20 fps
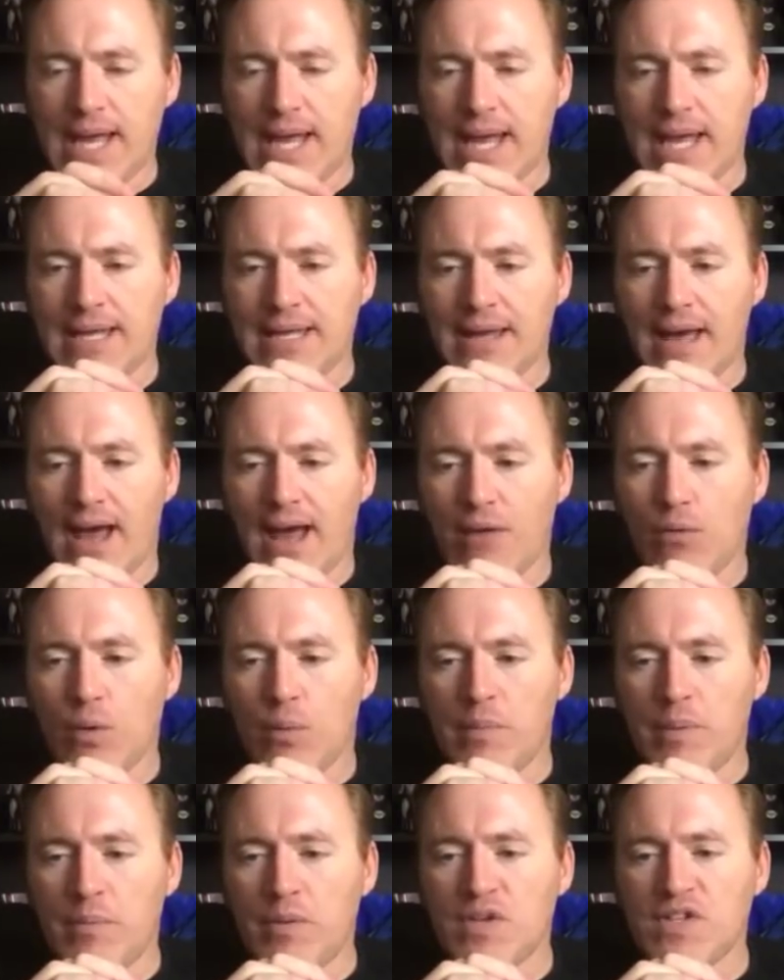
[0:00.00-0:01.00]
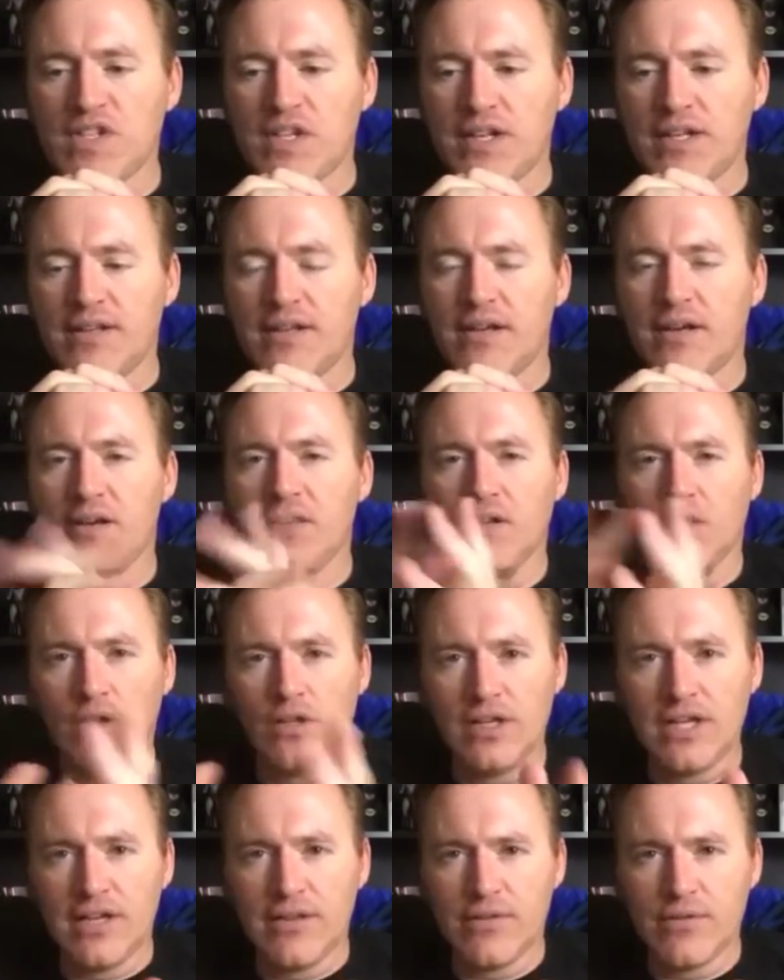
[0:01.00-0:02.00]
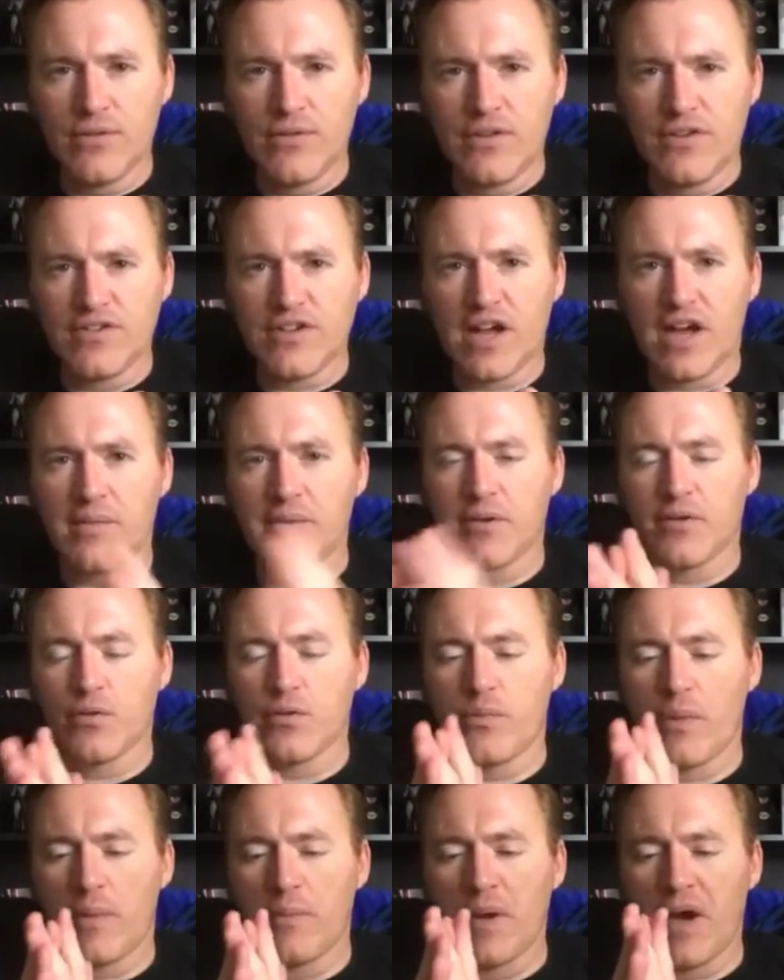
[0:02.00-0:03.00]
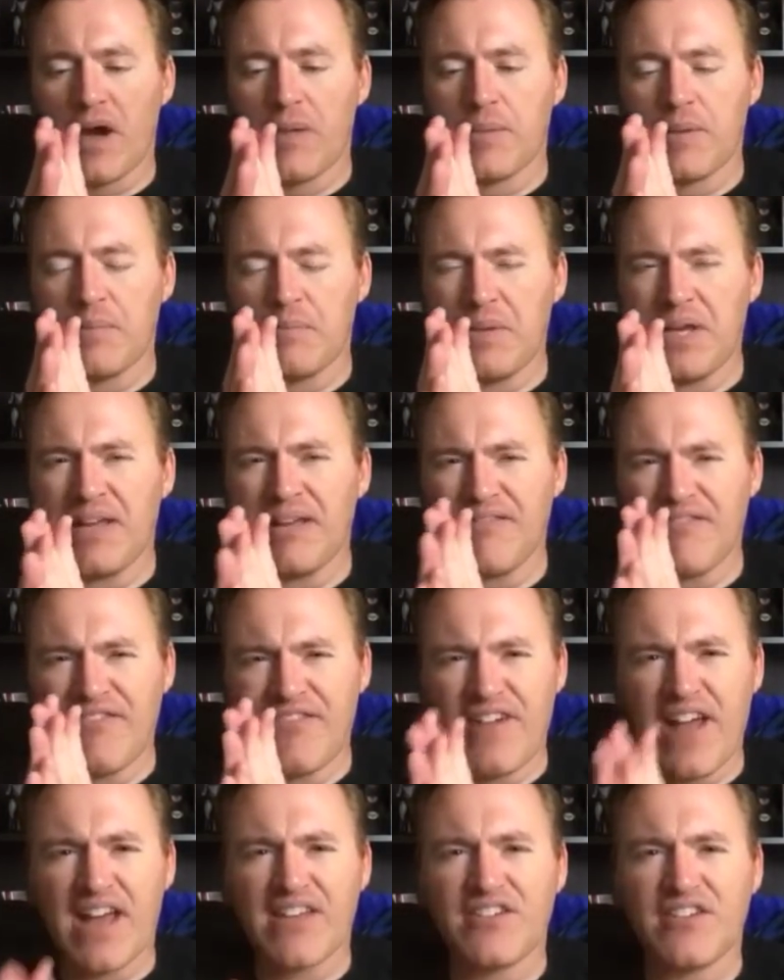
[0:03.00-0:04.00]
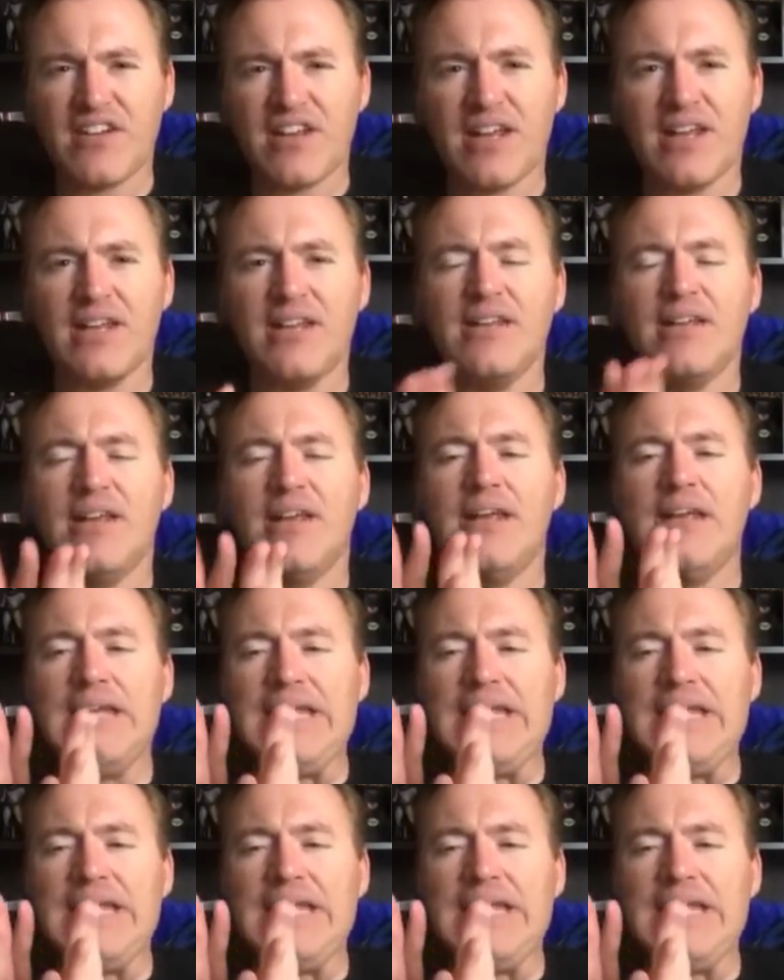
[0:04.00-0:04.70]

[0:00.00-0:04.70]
And I remember sitting there and looking through these comics with my mom and being fascinated,